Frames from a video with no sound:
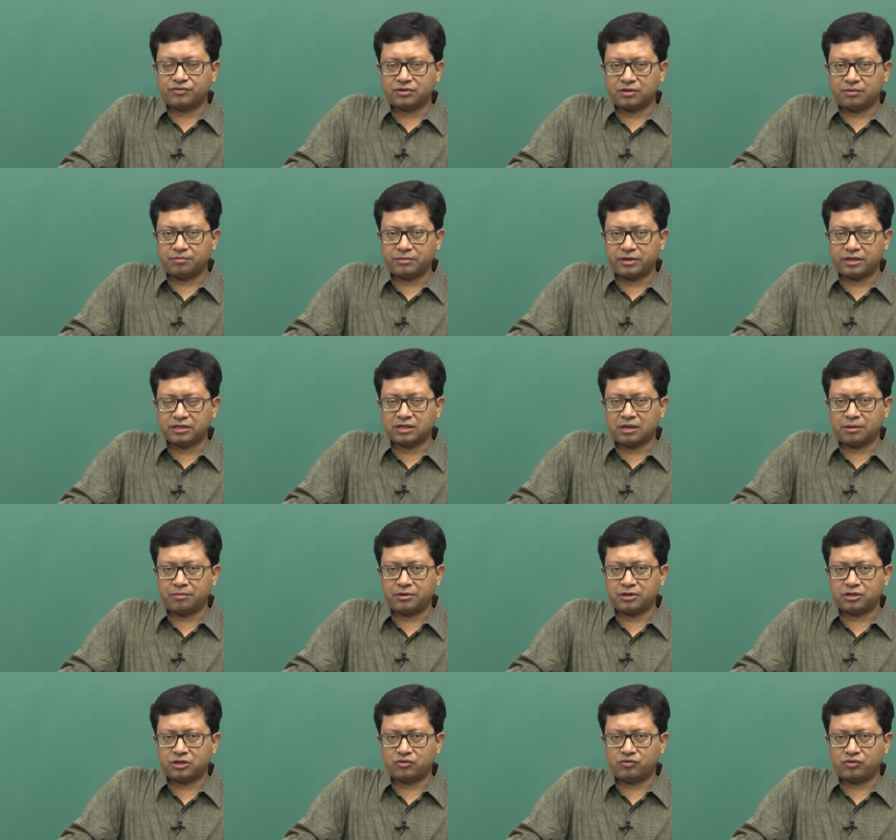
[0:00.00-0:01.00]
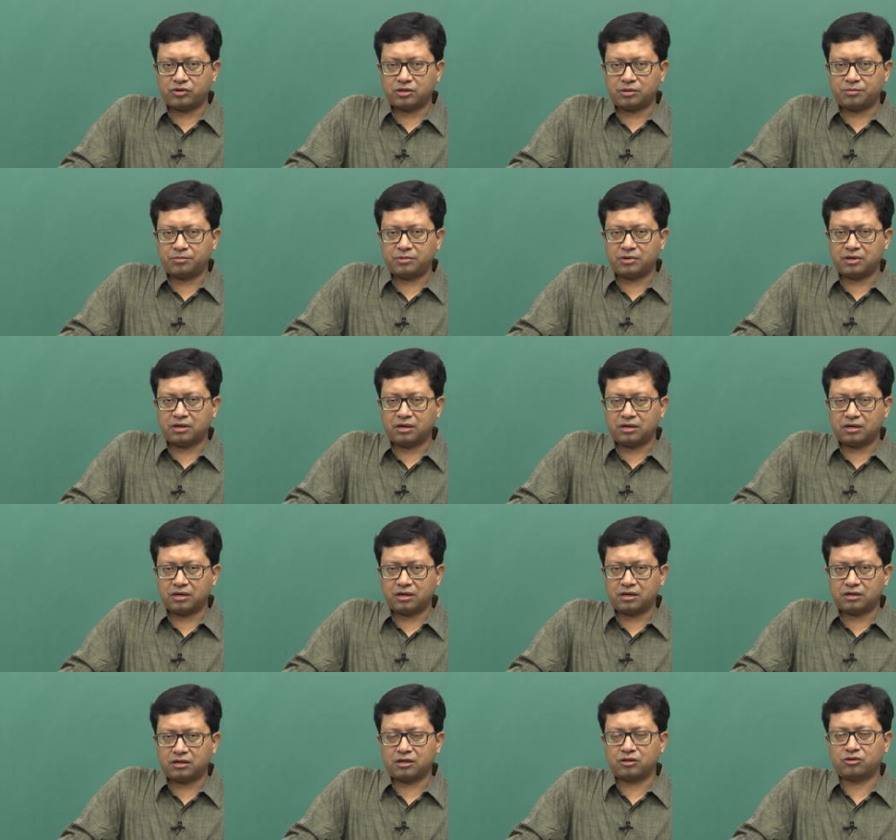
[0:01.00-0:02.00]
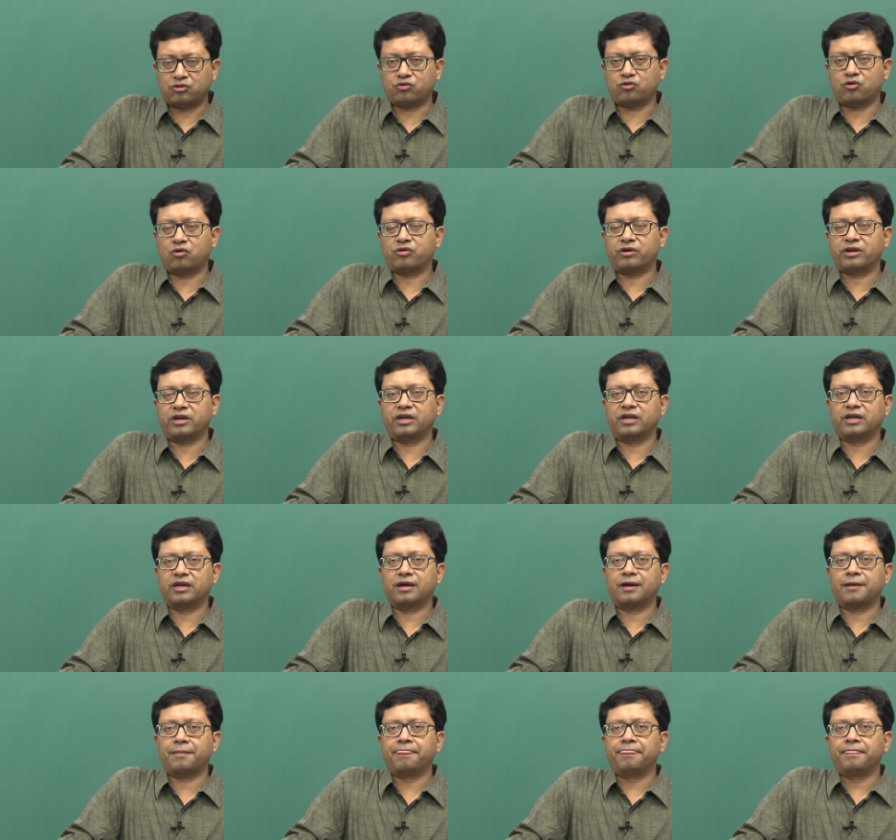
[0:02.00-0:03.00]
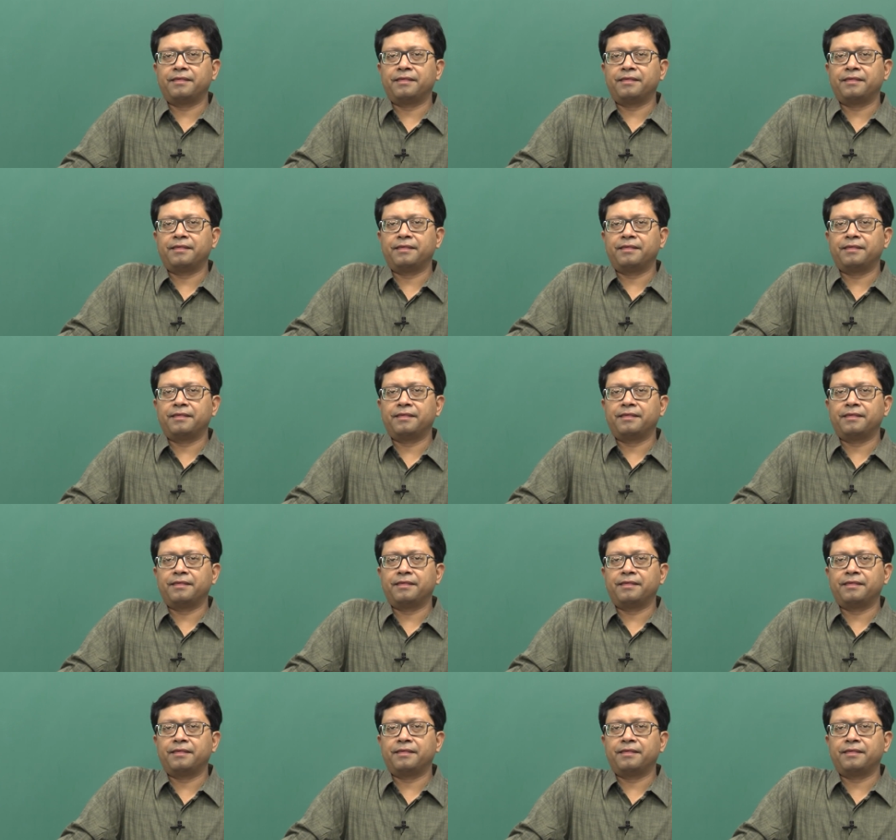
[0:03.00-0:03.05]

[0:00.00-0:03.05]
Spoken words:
some examination which have been conducted throughout India.